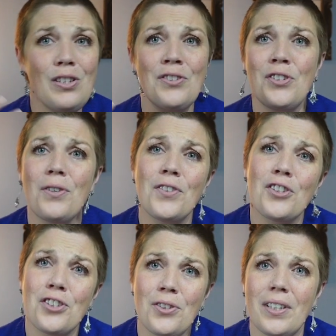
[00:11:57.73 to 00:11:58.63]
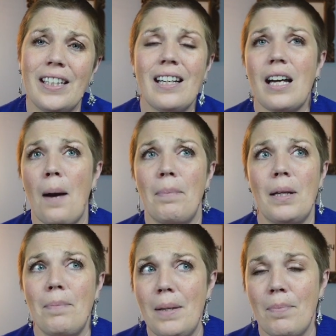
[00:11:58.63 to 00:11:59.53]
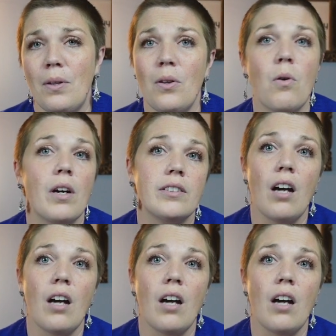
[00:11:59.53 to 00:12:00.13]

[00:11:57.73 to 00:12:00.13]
So if you're shooting a couple of people or a